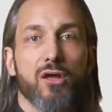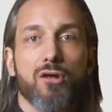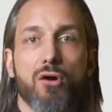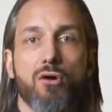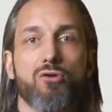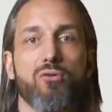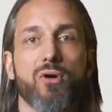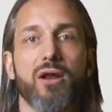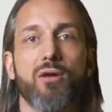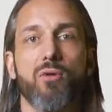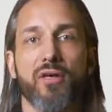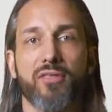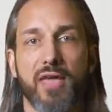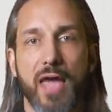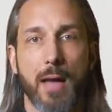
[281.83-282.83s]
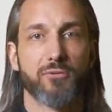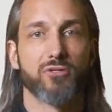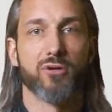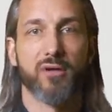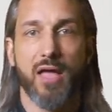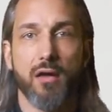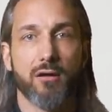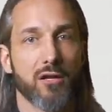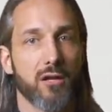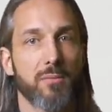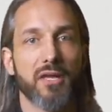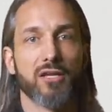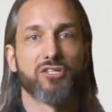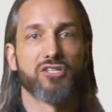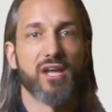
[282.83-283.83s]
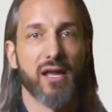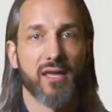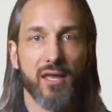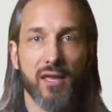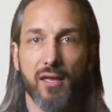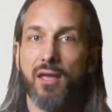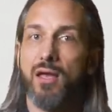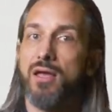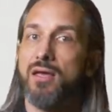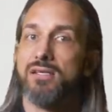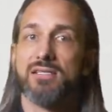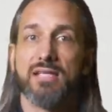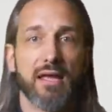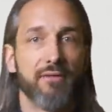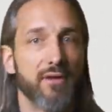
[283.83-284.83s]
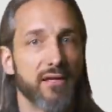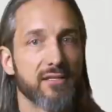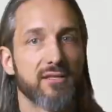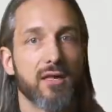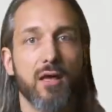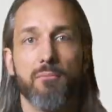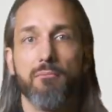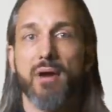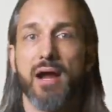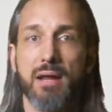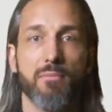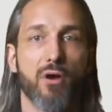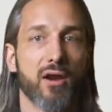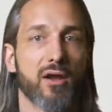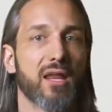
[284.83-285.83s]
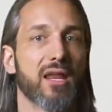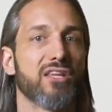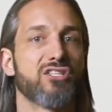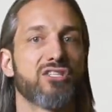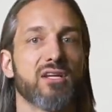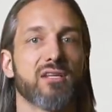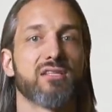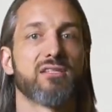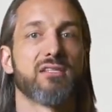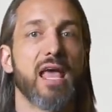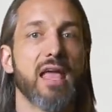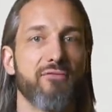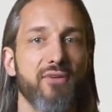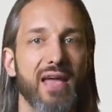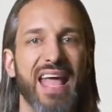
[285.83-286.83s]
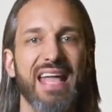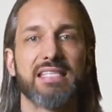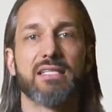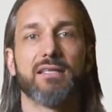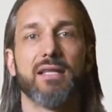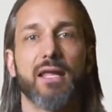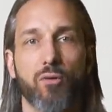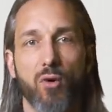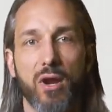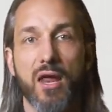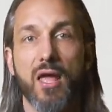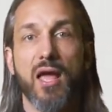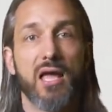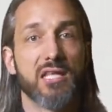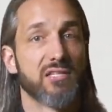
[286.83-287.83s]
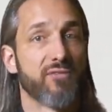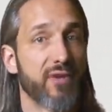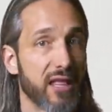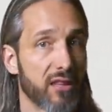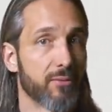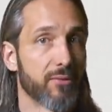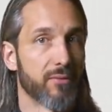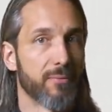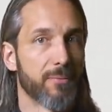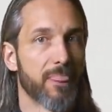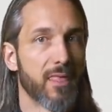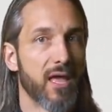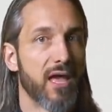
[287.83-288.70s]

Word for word: Go create a wealth capture account. It could be a checking, savings, money market. It's just safe, it's liquid, it's available.